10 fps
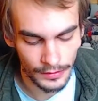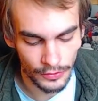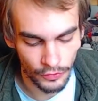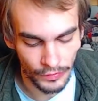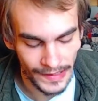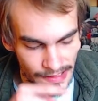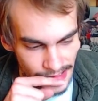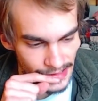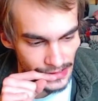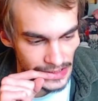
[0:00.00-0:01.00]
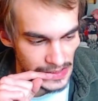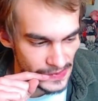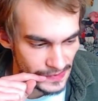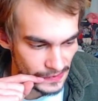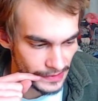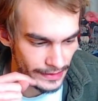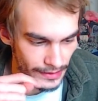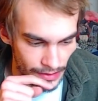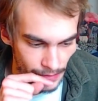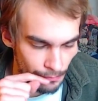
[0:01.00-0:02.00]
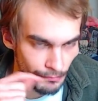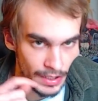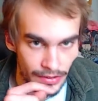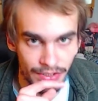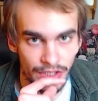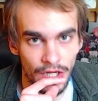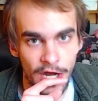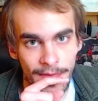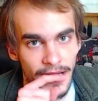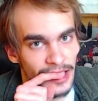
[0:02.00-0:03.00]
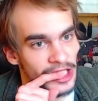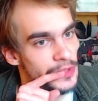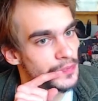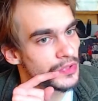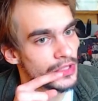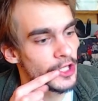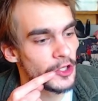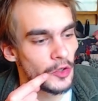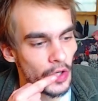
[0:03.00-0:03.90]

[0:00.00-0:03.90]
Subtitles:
resin like marks on my lips, like